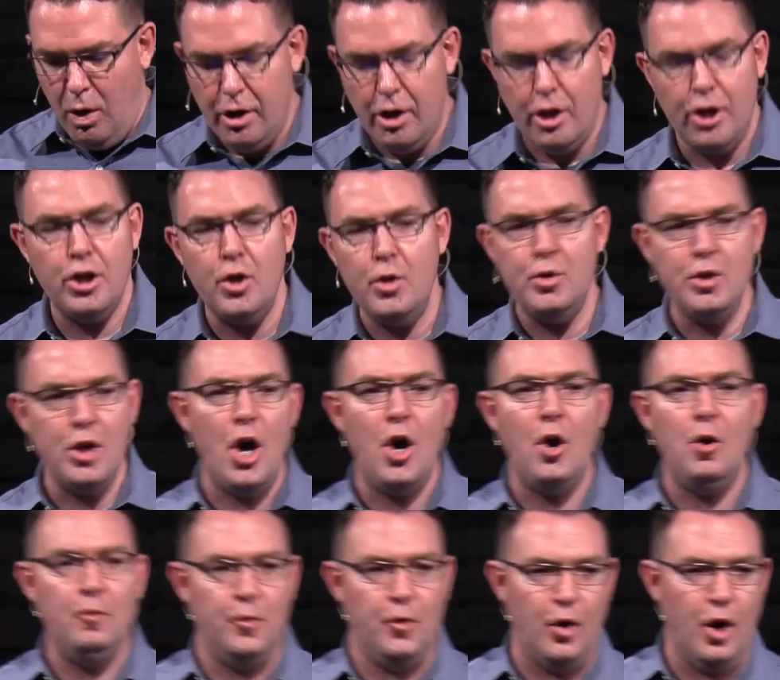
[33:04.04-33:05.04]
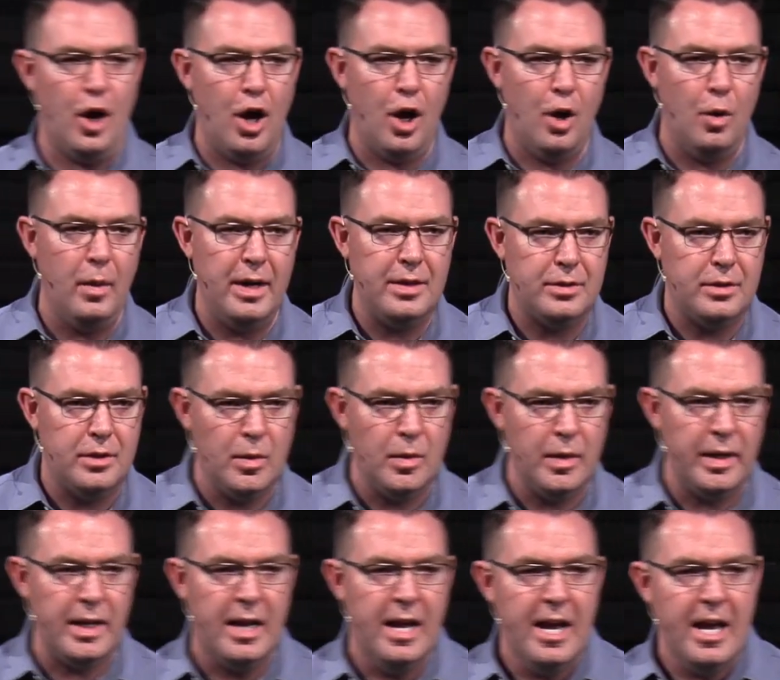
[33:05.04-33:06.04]
What are you known for always
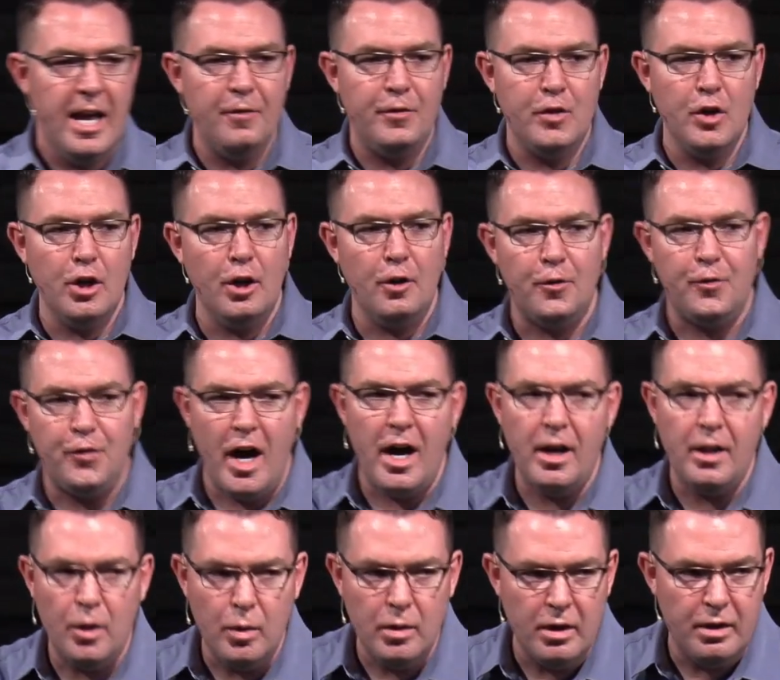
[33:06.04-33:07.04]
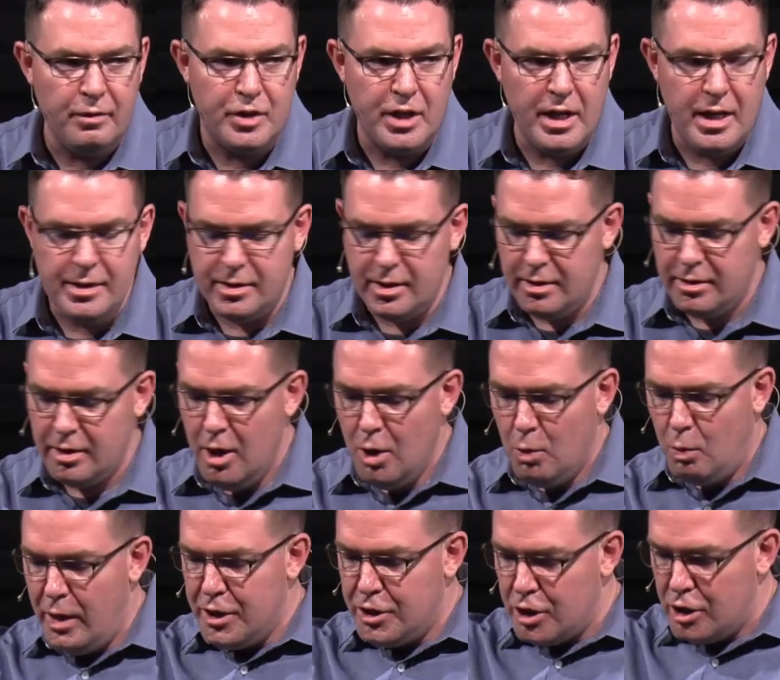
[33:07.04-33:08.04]
doing? If you're a follower of Jesus,
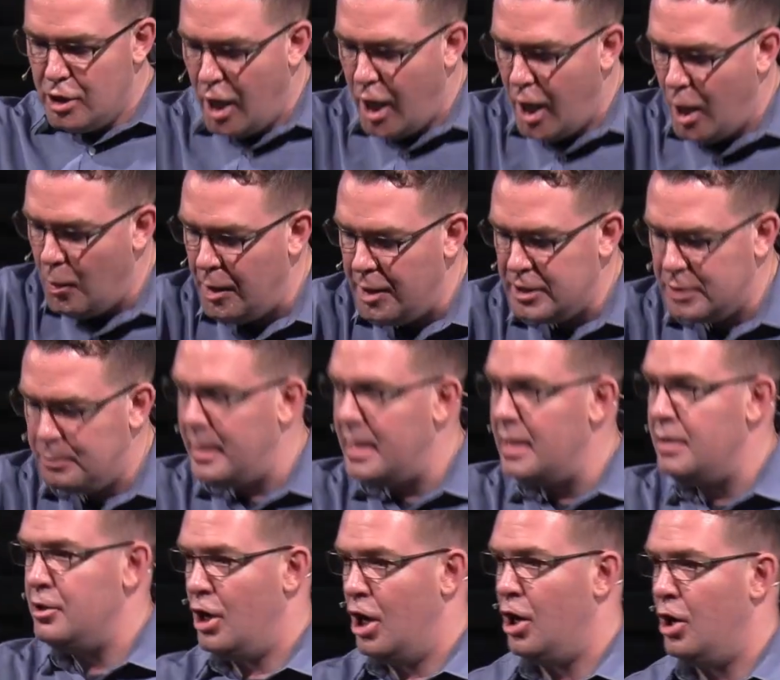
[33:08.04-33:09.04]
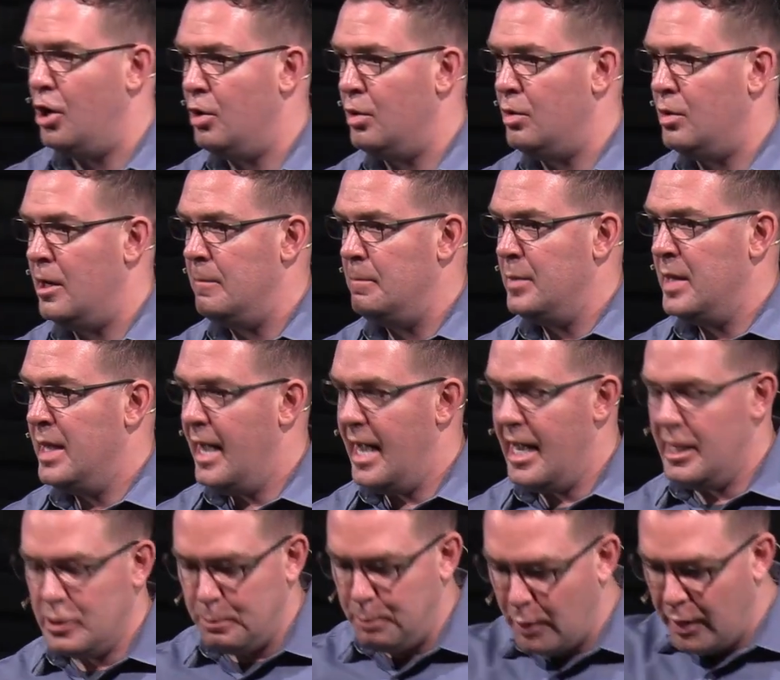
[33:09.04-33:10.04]
we should always be known
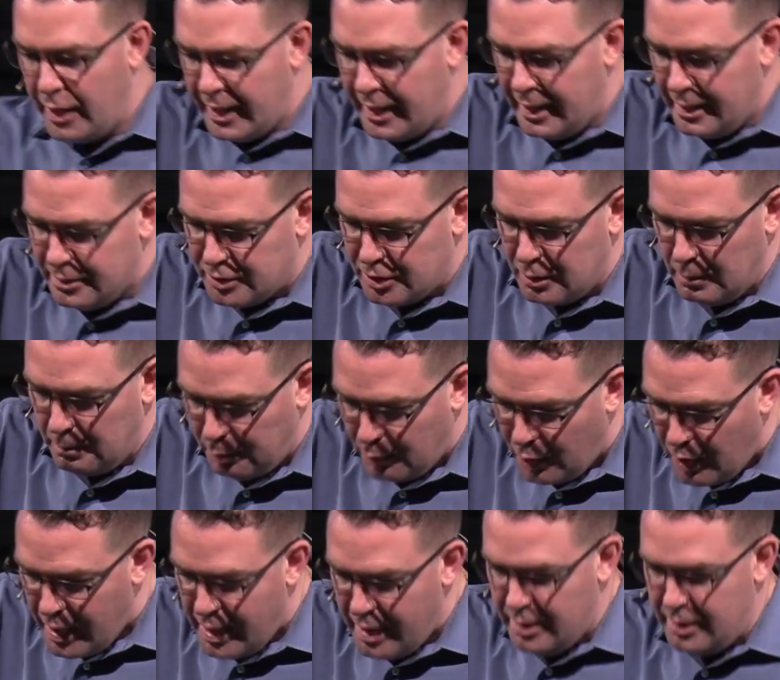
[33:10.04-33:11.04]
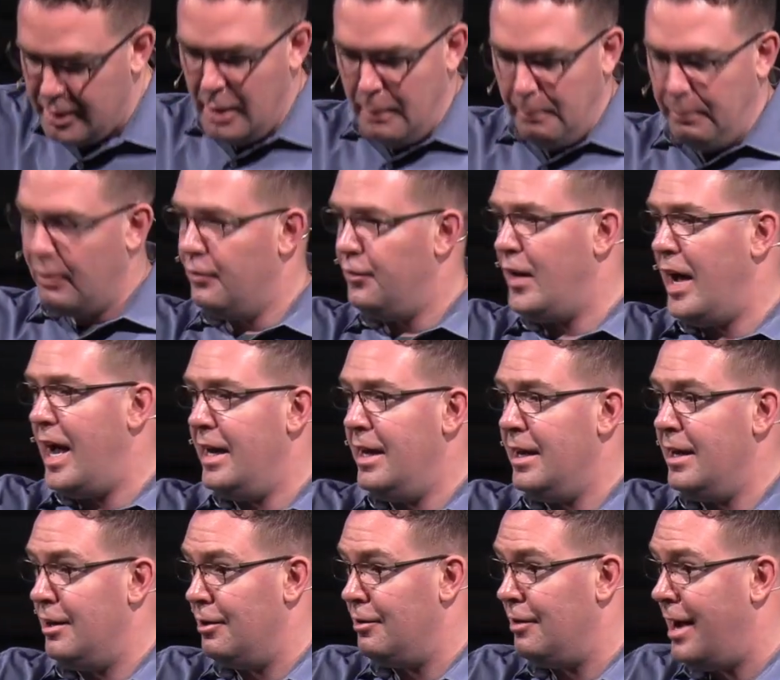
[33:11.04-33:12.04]
as bringing some bread,
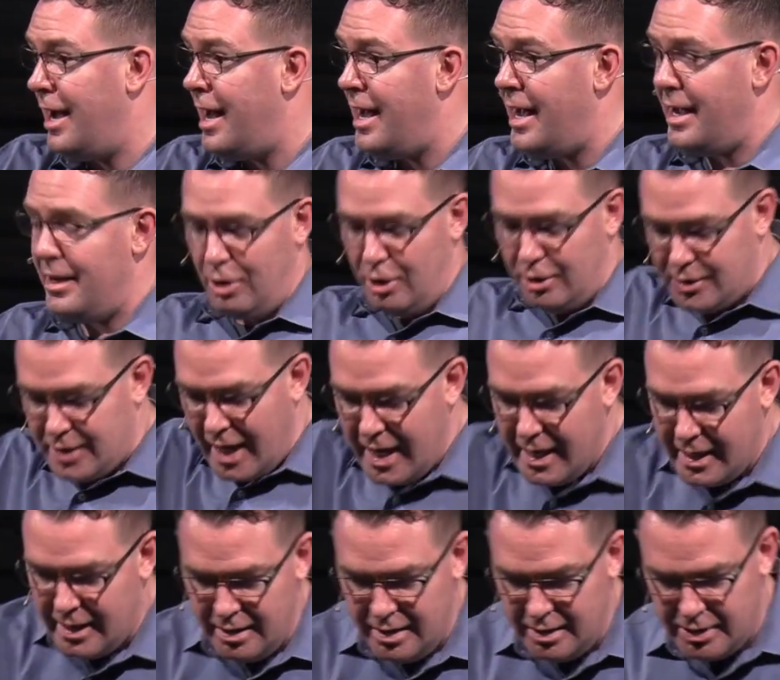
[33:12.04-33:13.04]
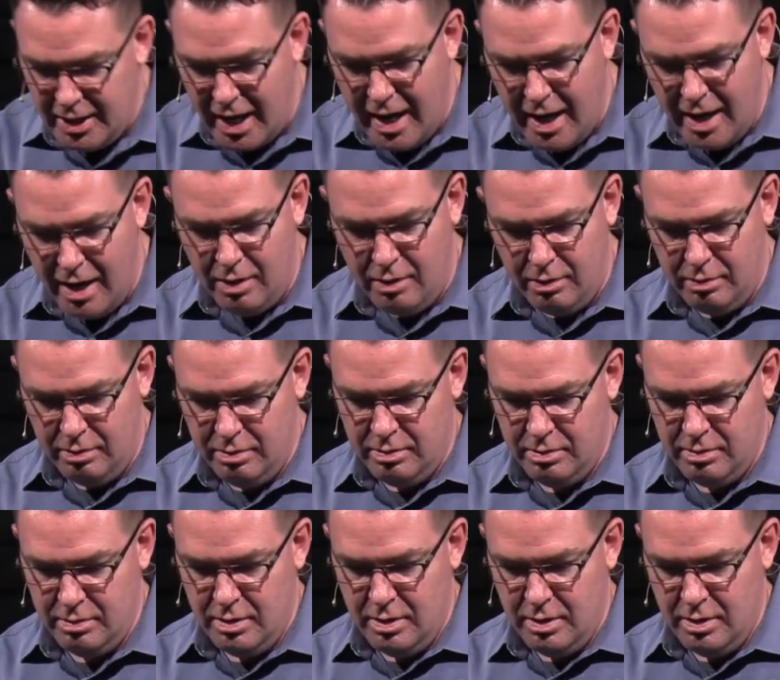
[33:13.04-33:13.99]
providing a ride, or taking a towel.